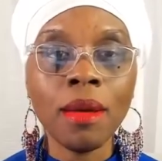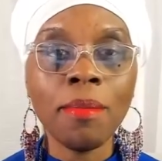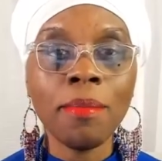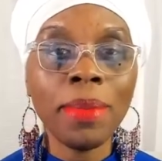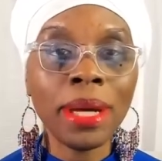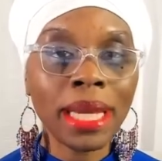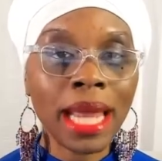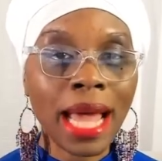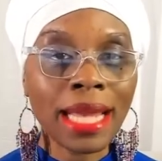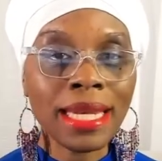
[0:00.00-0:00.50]

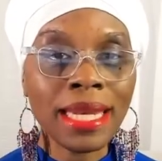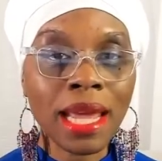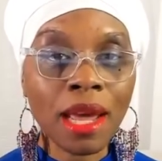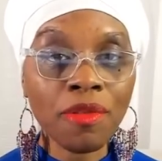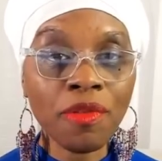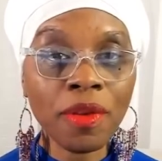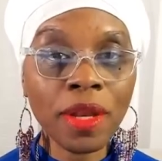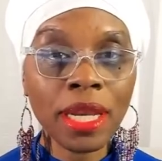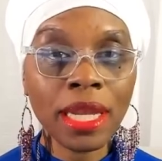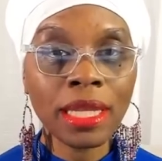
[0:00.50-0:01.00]
But I
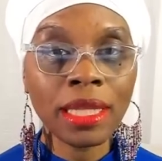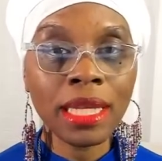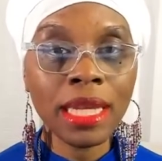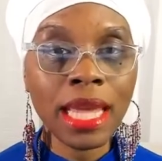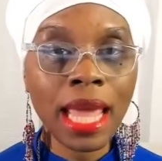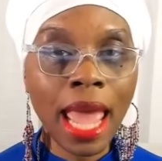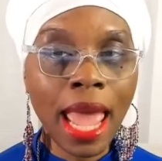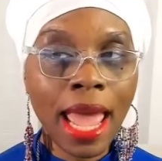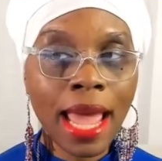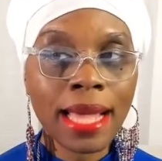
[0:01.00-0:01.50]

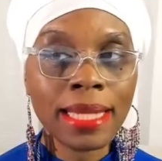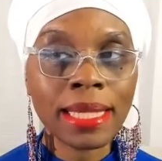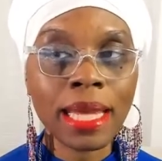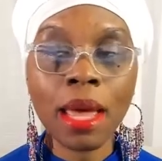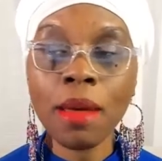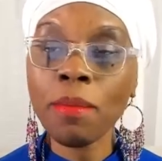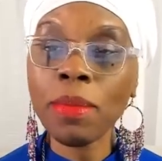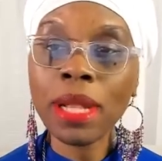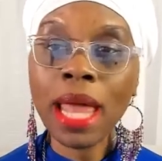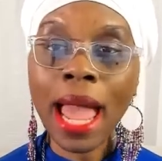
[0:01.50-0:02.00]
definitely, as
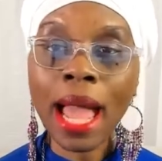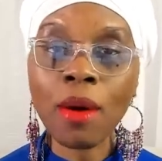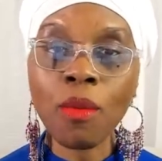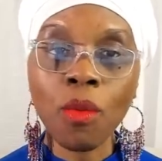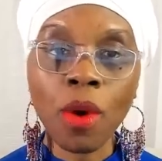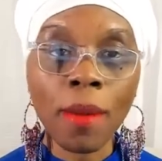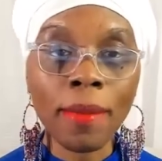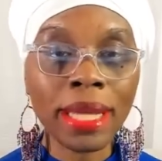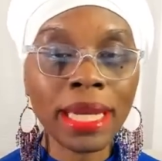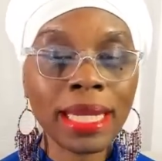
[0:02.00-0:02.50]
a Black
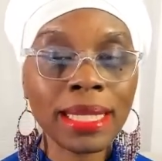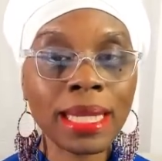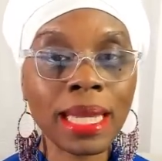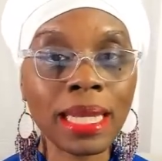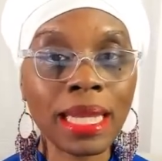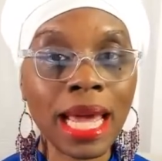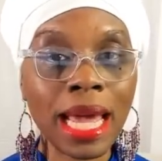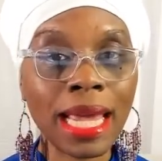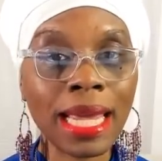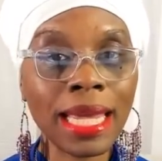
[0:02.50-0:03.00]
woman, as a
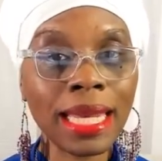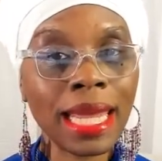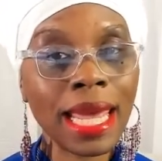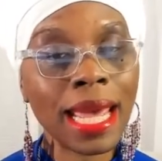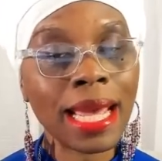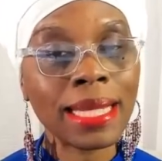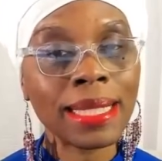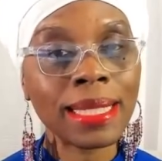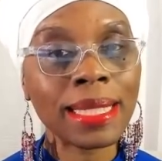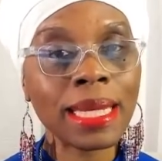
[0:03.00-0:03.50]

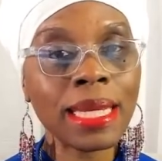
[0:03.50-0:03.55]
lioness,